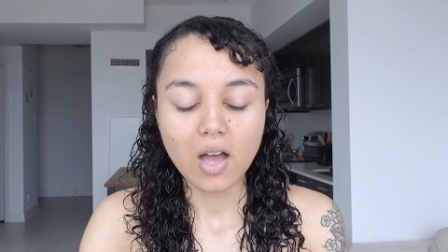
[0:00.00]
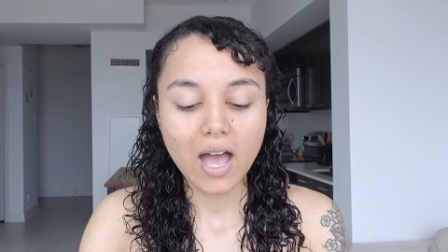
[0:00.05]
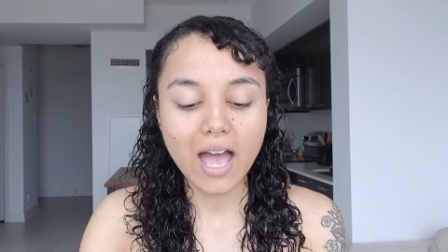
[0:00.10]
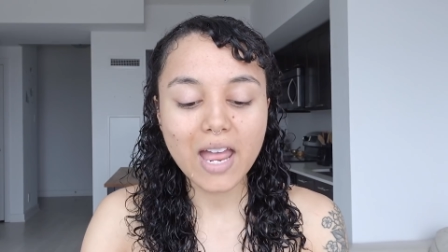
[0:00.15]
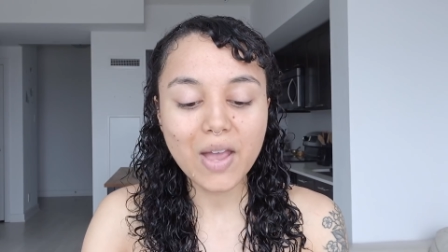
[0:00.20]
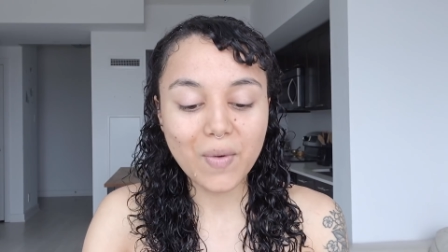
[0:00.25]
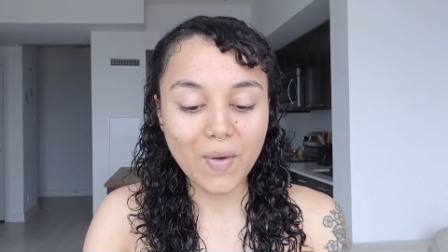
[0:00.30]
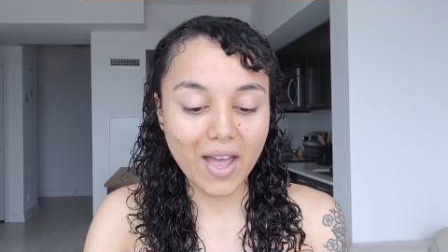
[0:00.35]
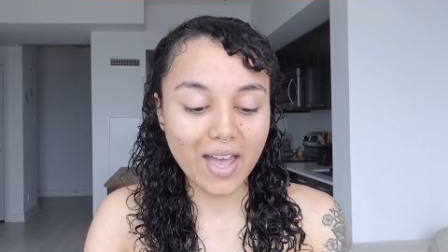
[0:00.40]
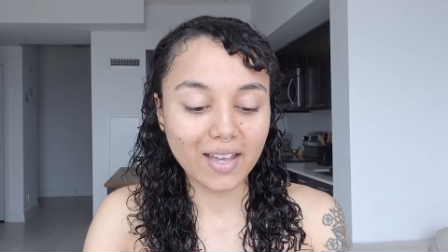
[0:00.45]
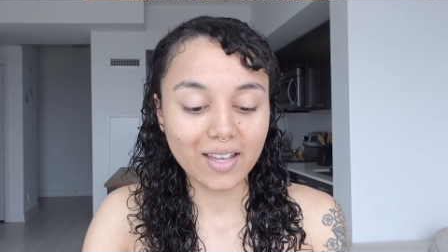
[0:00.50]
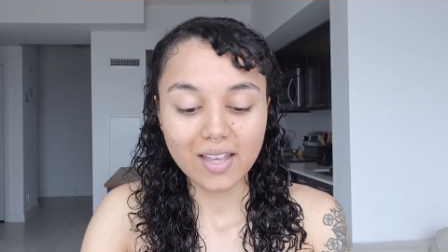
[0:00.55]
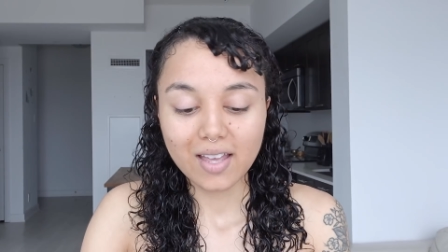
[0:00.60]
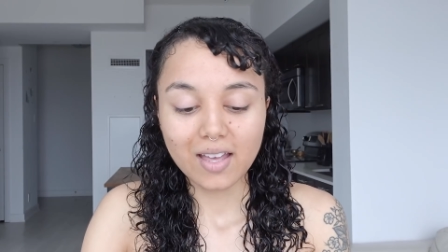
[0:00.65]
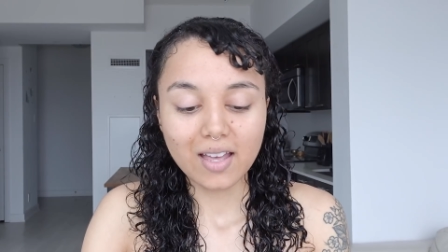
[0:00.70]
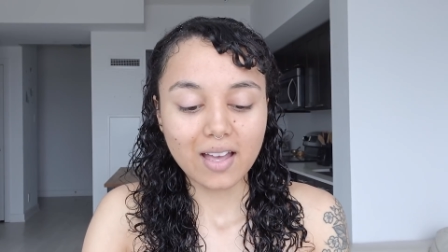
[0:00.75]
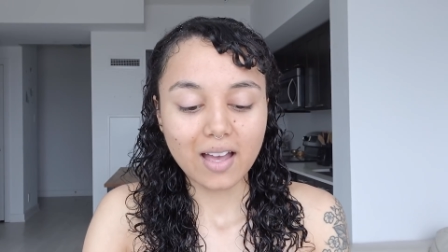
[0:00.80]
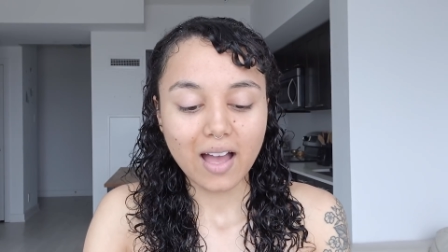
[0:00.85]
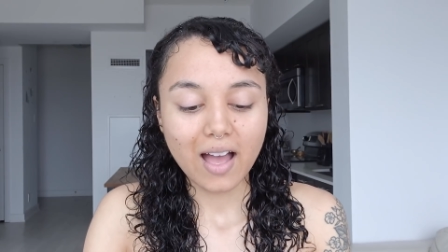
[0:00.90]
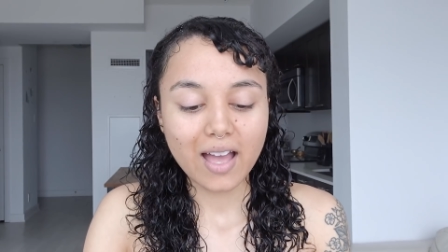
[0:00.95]
Anyway,
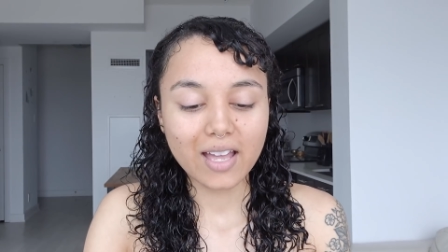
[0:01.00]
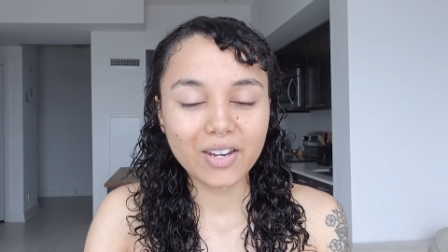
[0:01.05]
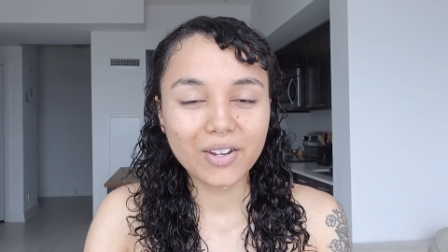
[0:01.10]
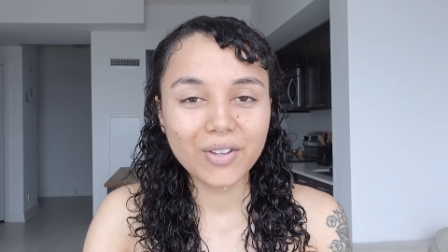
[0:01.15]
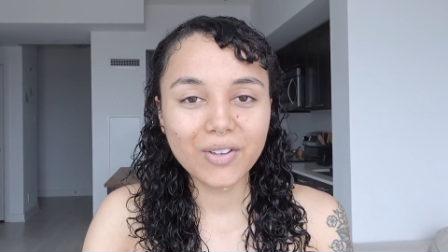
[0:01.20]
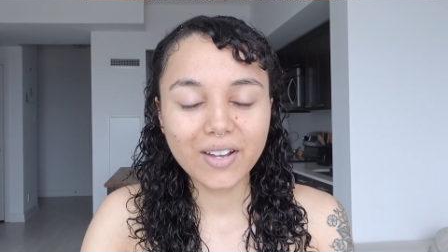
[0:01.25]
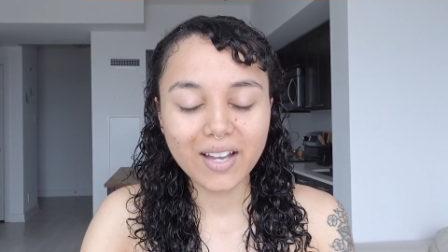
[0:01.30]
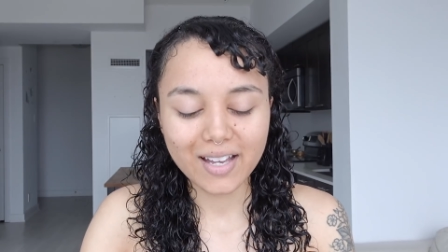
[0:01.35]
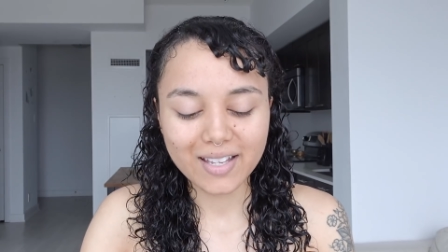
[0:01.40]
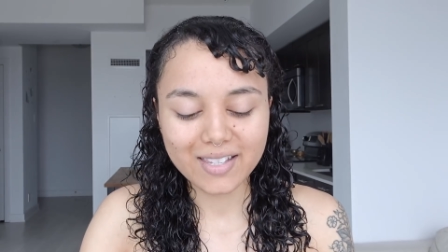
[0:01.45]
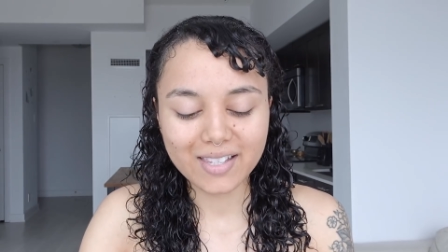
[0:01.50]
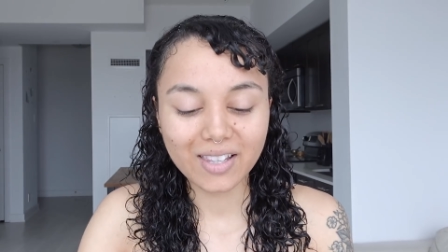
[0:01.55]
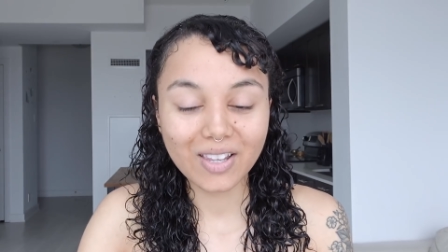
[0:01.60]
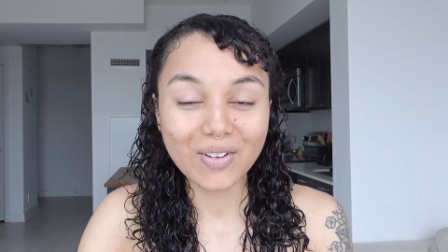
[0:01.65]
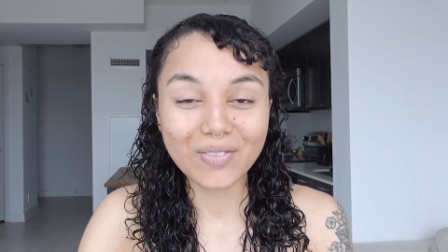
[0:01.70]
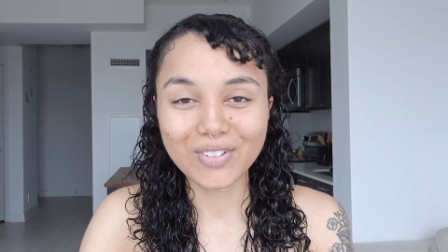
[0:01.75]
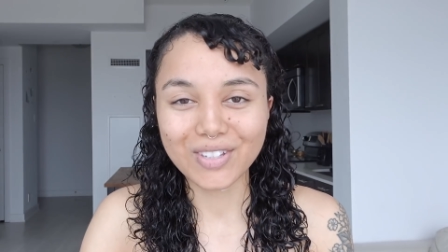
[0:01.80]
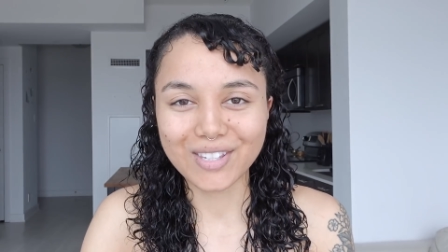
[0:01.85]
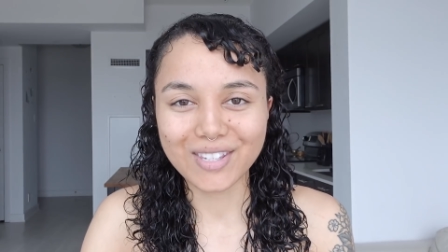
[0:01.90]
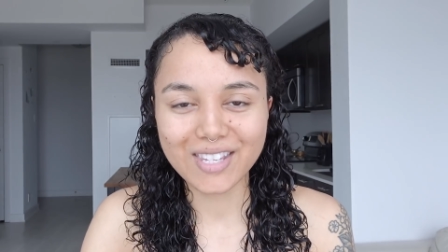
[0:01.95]
I know you guys
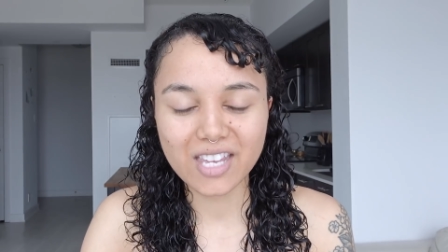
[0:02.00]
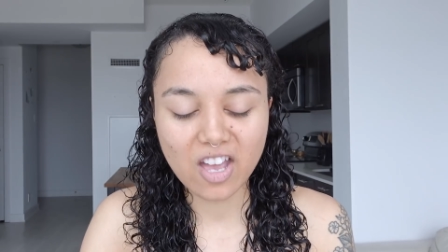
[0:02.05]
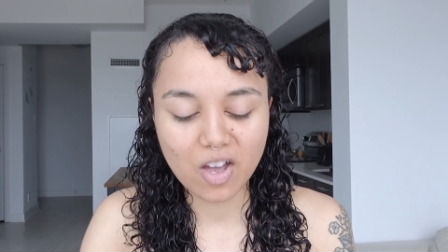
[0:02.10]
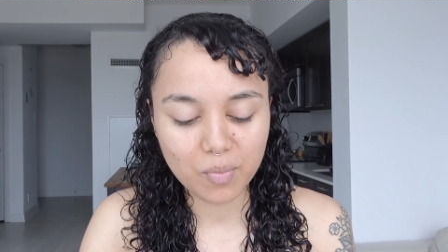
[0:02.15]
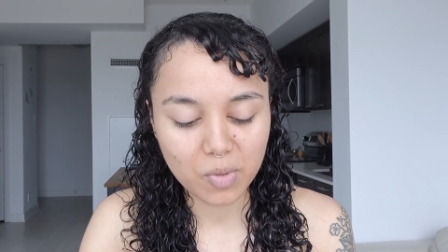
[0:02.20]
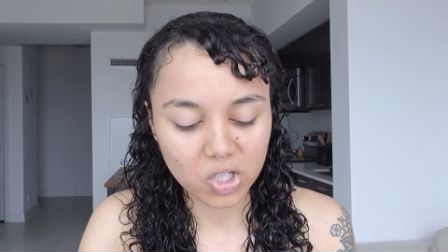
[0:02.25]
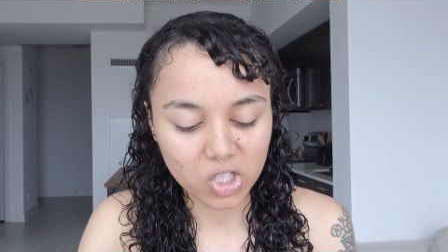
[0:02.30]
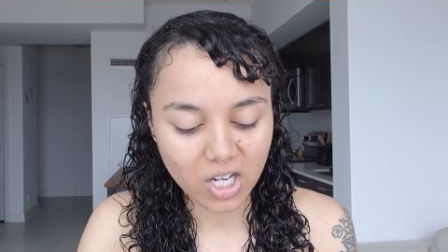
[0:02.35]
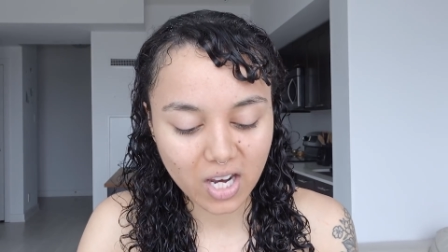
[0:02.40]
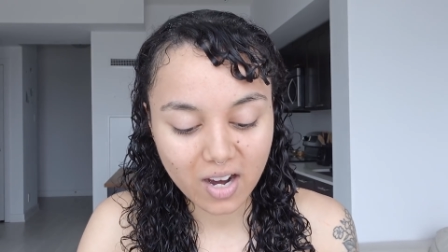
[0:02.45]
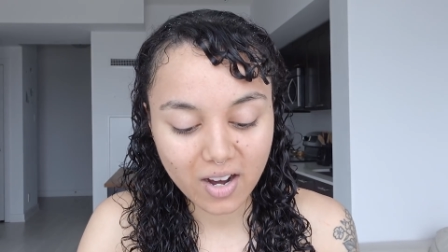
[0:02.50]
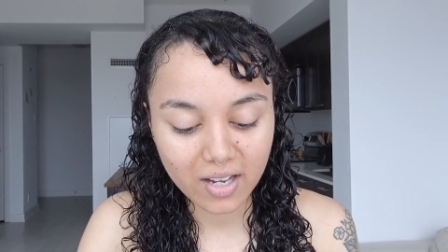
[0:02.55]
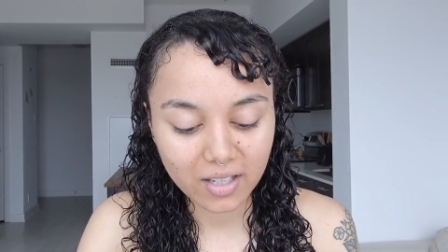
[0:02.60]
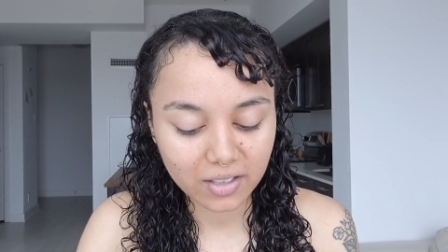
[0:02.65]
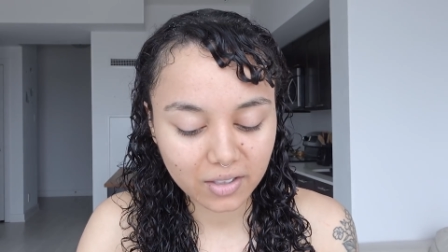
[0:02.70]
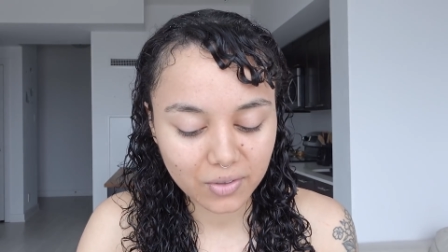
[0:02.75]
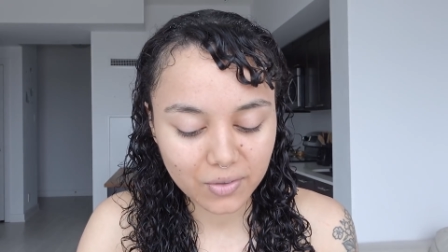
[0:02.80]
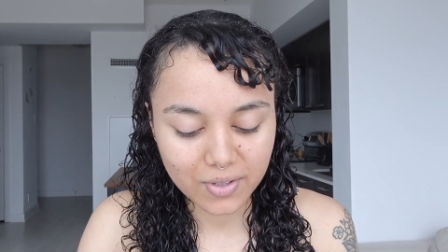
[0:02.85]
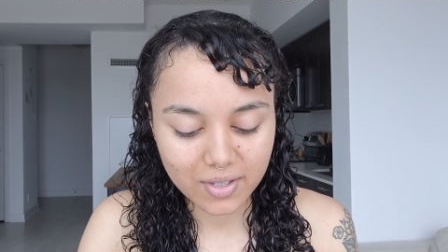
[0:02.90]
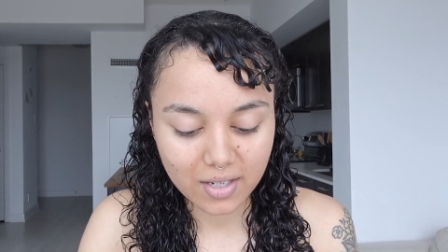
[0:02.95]
love to see how much hair I
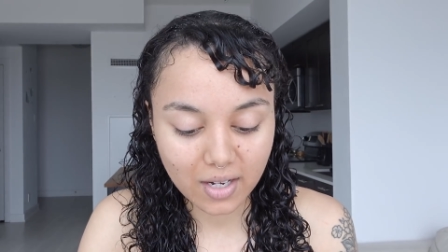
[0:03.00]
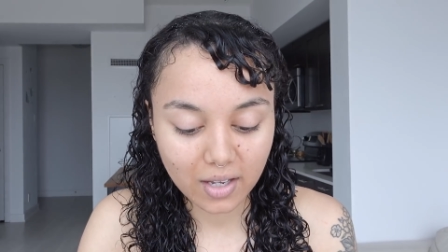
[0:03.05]
lose,